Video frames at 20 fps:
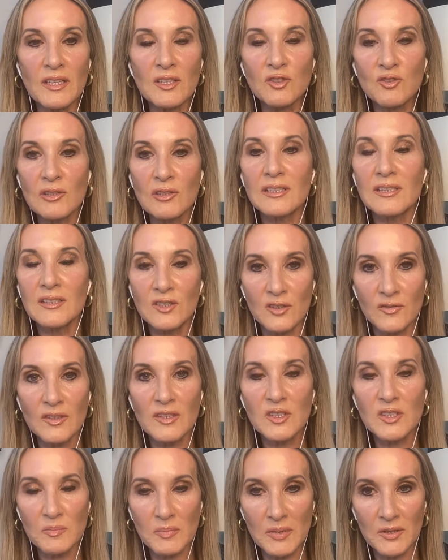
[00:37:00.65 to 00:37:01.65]
had trillions
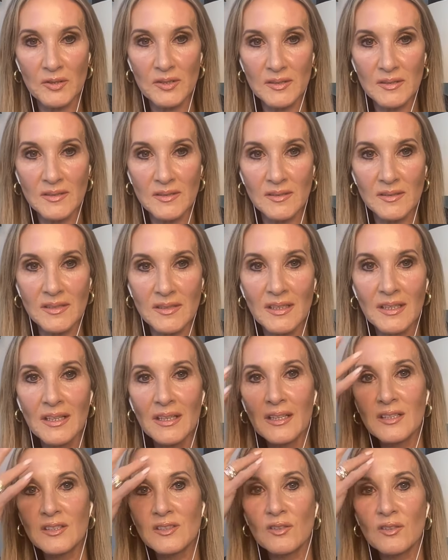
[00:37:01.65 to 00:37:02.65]
of experiences.
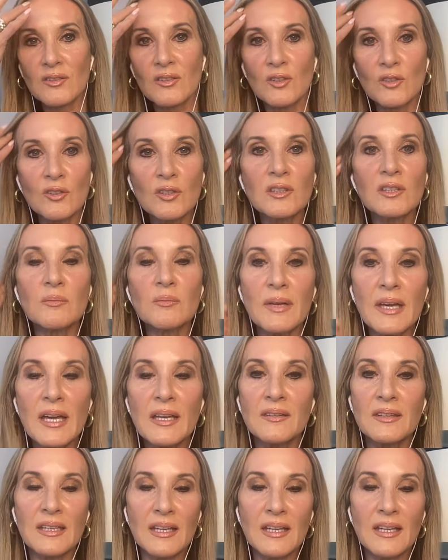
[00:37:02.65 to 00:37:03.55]
So the good, the bad,